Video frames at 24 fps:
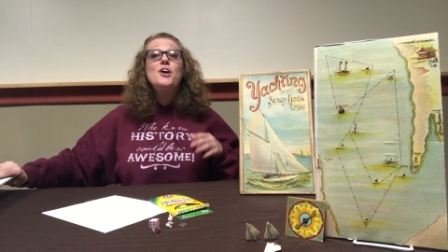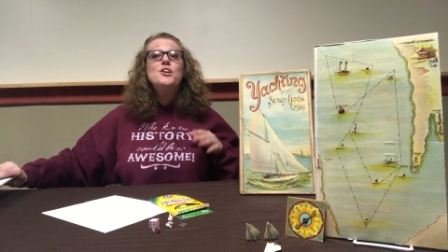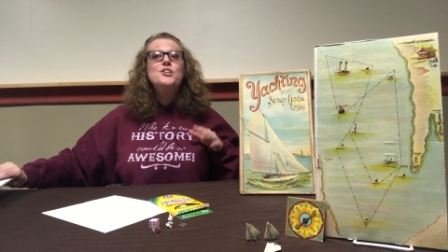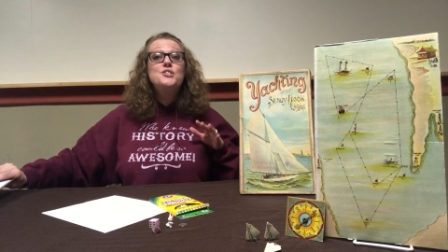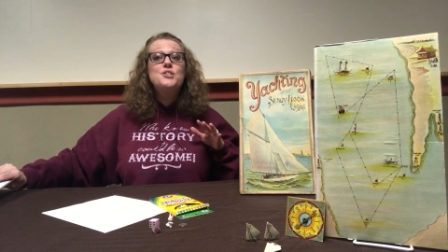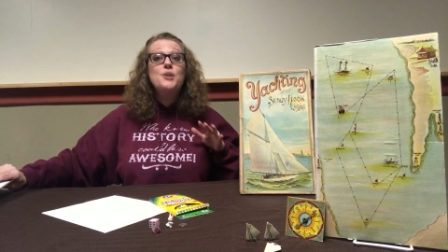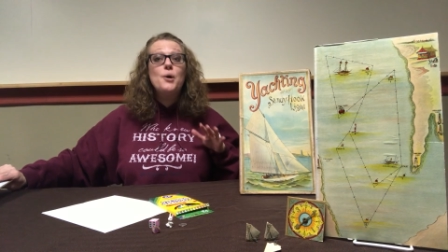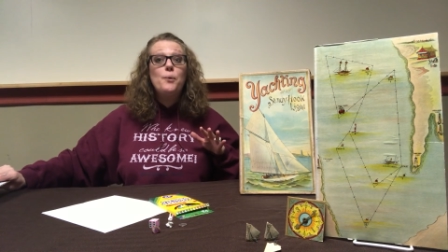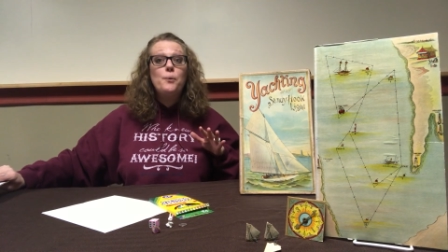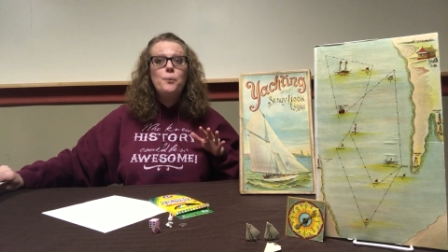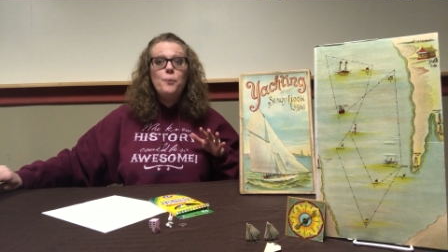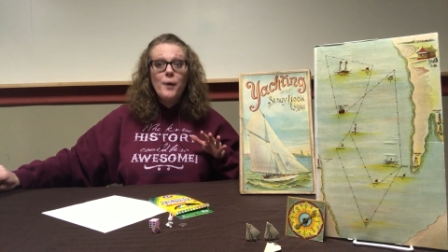
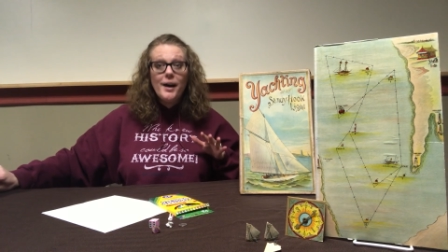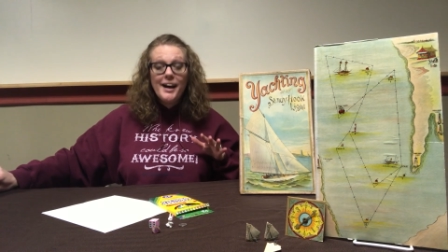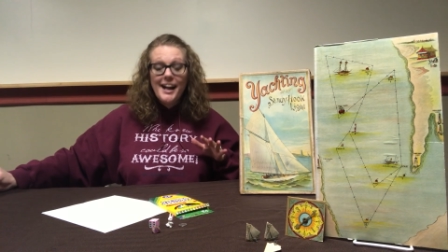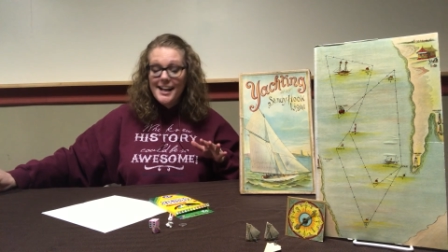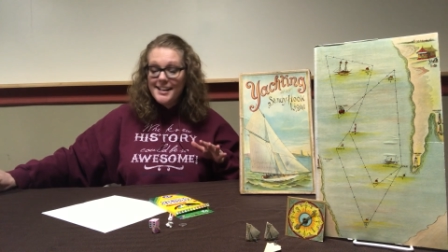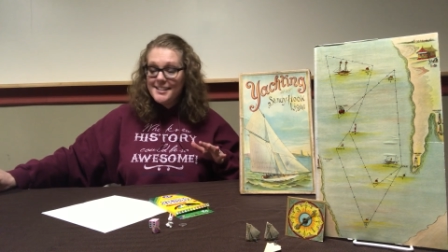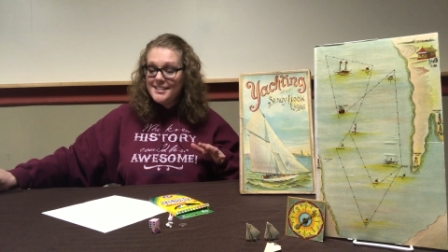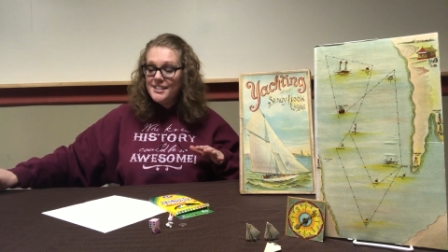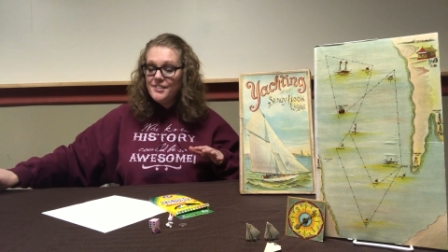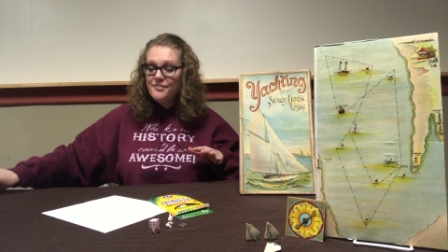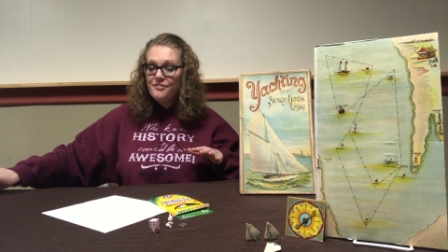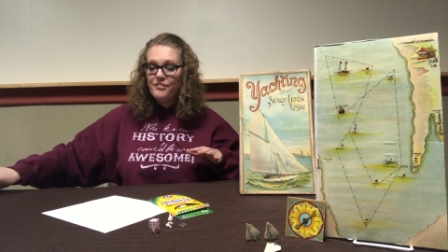So what
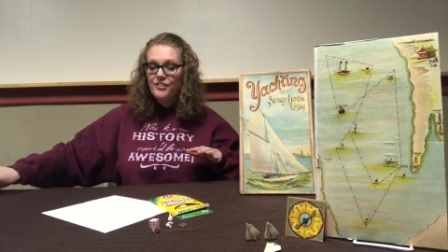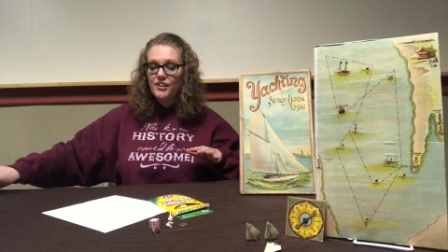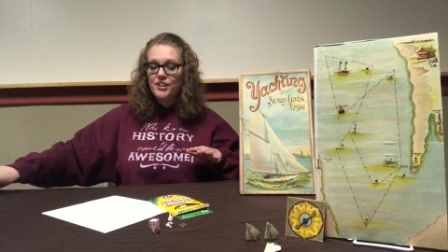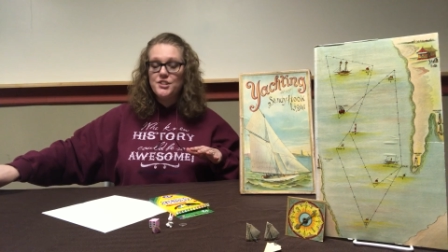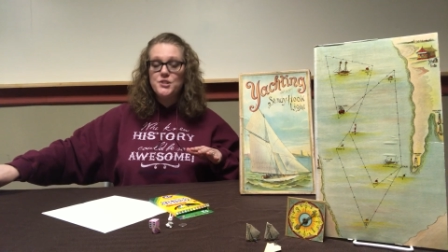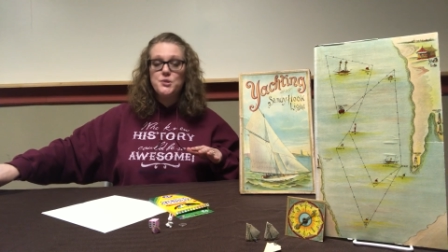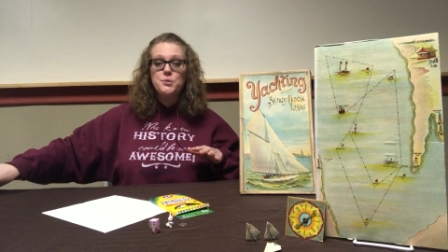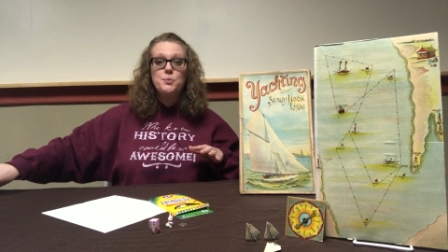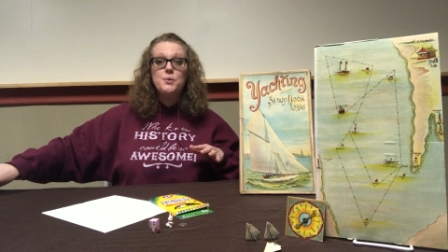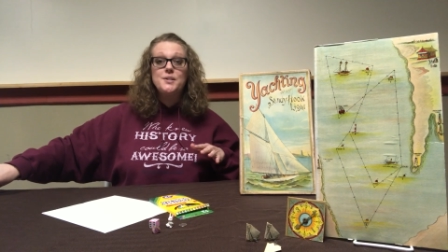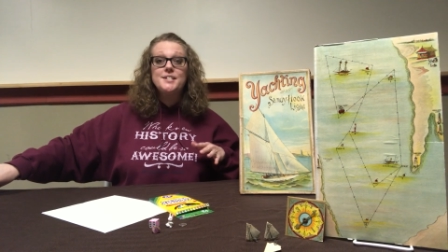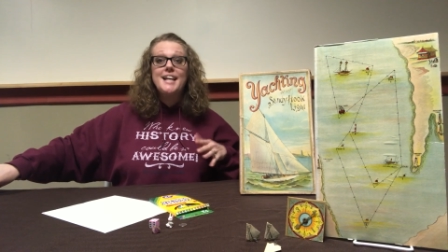I did
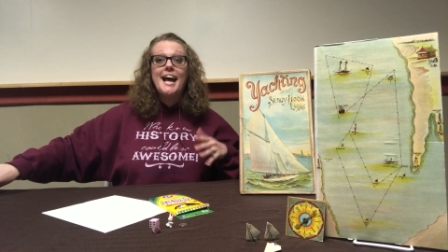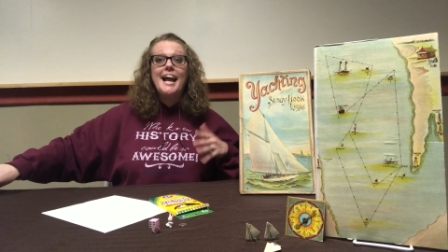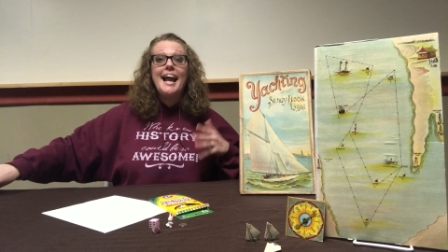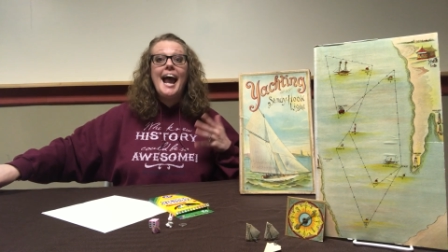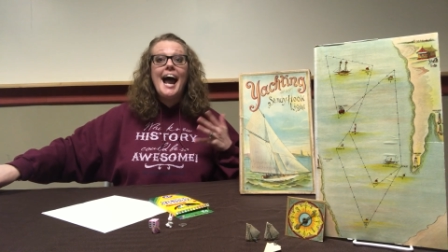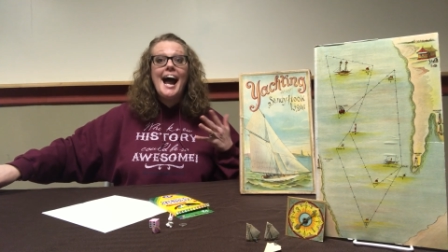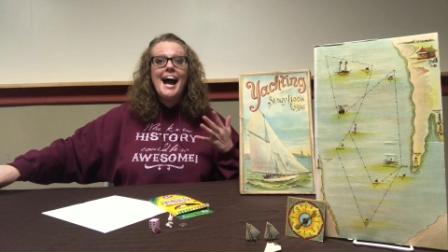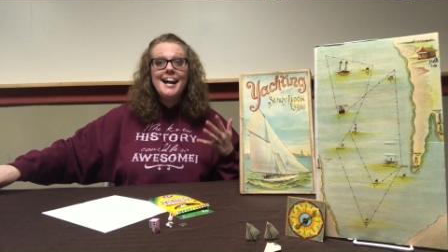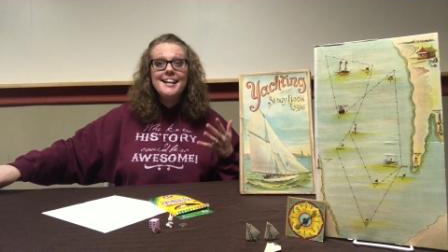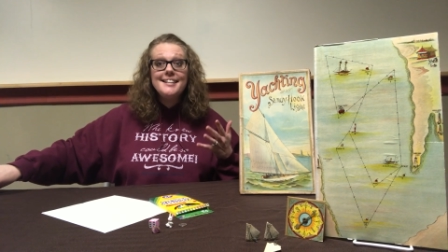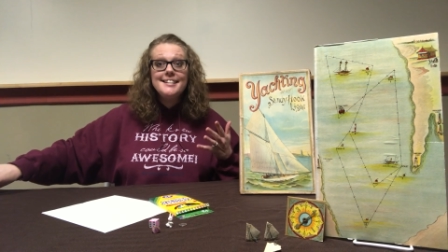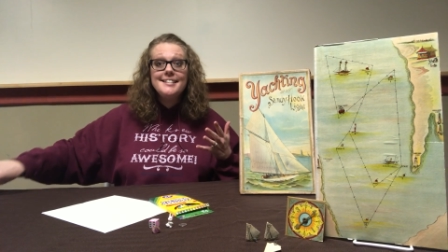first was I
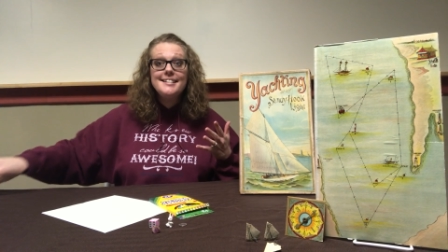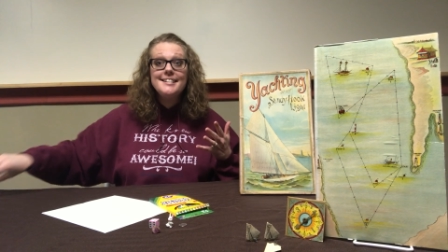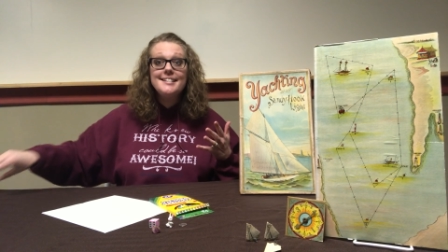had to